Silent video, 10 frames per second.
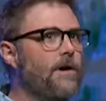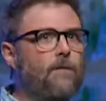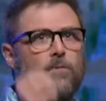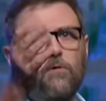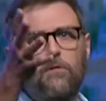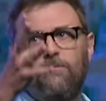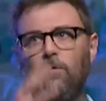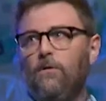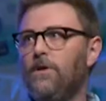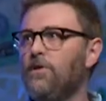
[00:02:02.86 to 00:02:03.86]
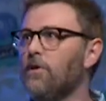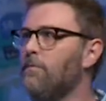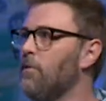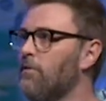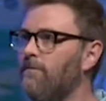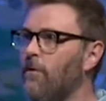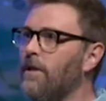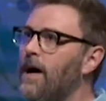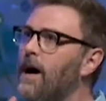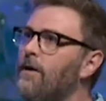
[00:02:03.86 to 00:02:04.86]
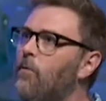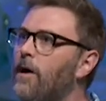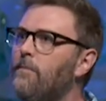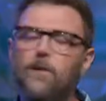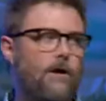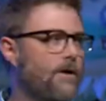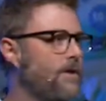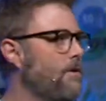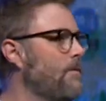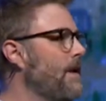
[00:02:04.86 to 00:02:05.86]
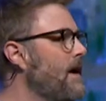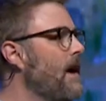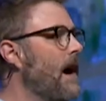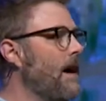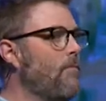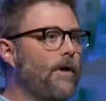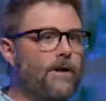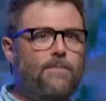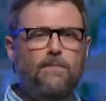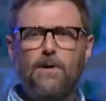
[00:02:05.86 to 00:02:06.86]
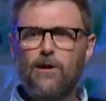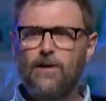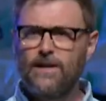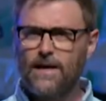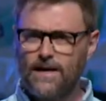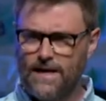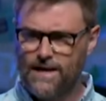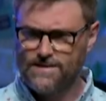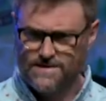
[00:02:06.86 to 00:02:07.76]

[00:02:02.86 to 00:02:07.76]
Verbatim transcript: and they're beautiful and you're beautiful, and I want to marry you and I want to be married, and I can't